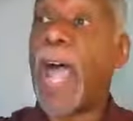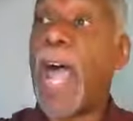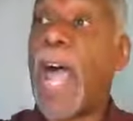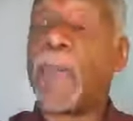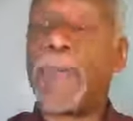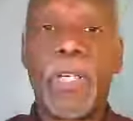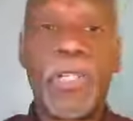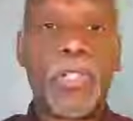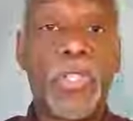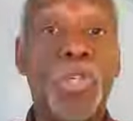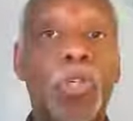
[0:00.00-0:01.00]
I'm going to
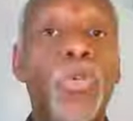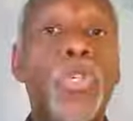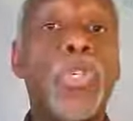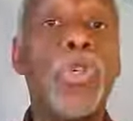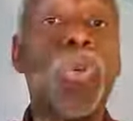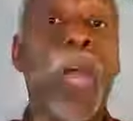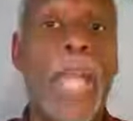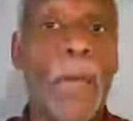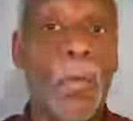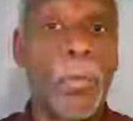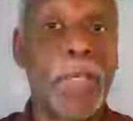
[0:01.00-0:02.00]
choose you, and I
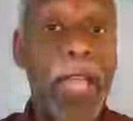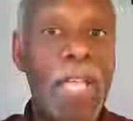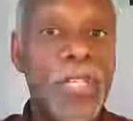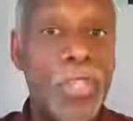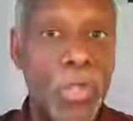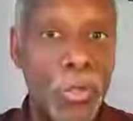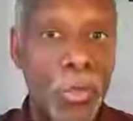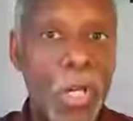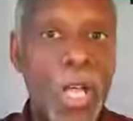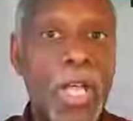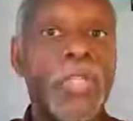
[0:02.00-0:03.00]
will bless you
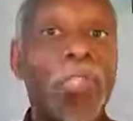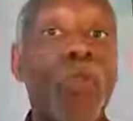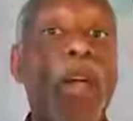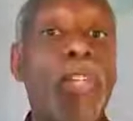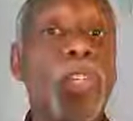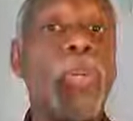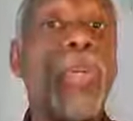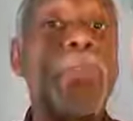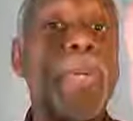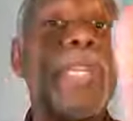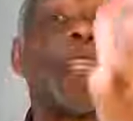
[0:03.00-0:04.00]
so that you
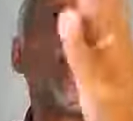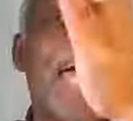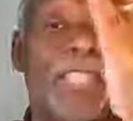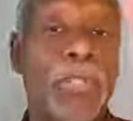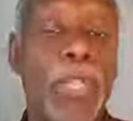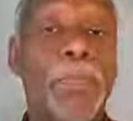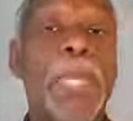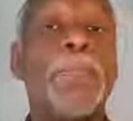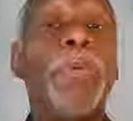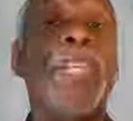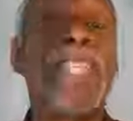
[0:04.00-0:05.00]
can be a light, so that
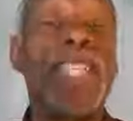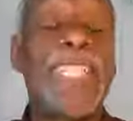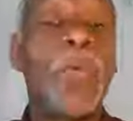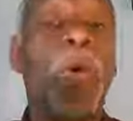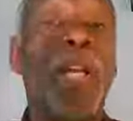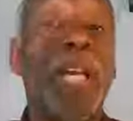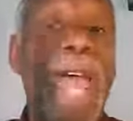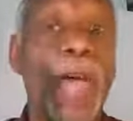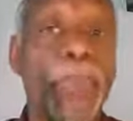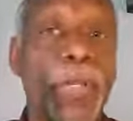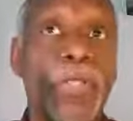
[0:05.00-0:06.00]
people can see what
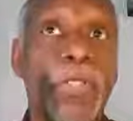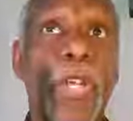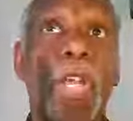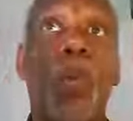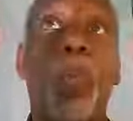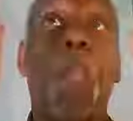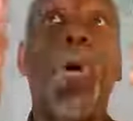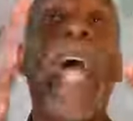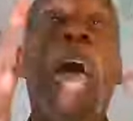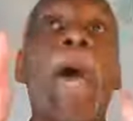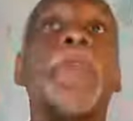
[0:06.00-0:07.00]
happens
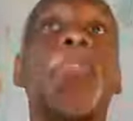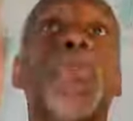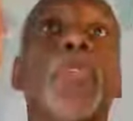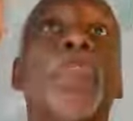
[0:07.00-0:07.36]
when you